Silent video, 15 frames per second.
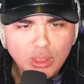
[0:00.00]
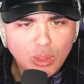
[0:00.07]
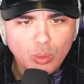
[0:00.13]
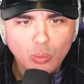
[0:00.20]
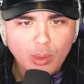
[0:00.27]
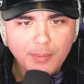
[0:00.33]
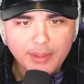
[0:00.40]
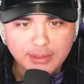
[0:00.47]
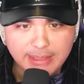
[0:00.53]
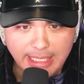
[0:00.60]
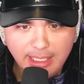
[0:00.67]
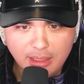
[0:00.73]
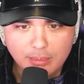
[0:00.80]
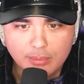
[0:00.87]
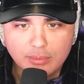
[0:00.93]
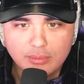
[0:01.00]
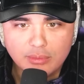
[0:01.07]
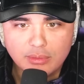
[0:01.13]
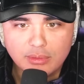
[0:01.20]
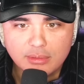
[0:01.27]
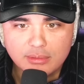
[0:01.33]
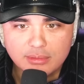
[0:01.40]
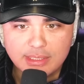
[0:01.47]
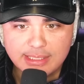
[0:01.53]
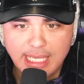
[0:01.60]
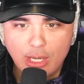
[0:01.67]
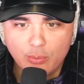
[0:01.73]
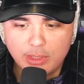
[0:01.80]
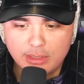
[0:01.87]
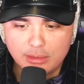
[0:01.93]
What? Damn. This is
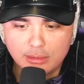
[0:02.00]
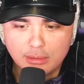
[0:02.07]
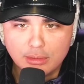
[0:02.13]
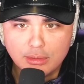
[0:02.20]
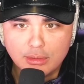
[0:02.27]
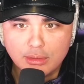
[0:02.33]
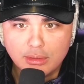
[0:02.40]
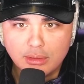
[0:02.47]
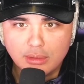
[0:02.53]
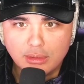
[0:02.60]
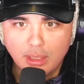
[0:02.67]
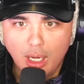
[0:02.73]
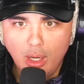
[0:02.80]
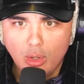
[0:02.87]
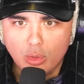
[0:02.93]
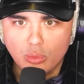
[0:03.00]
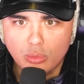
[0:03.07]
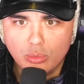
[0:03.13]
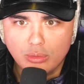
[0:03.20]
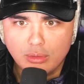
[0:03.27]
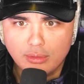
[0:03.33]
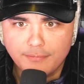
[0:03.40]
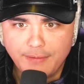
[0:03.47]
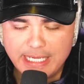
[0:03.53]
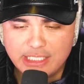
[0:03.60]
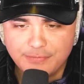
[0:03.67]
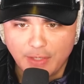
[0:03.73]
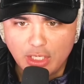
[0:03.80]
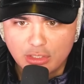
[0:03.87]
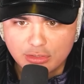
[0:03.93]
how we. Oh,
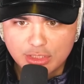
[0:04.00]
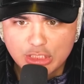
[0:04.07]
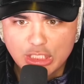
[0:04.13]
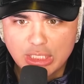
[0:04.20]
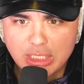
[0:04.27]
face first.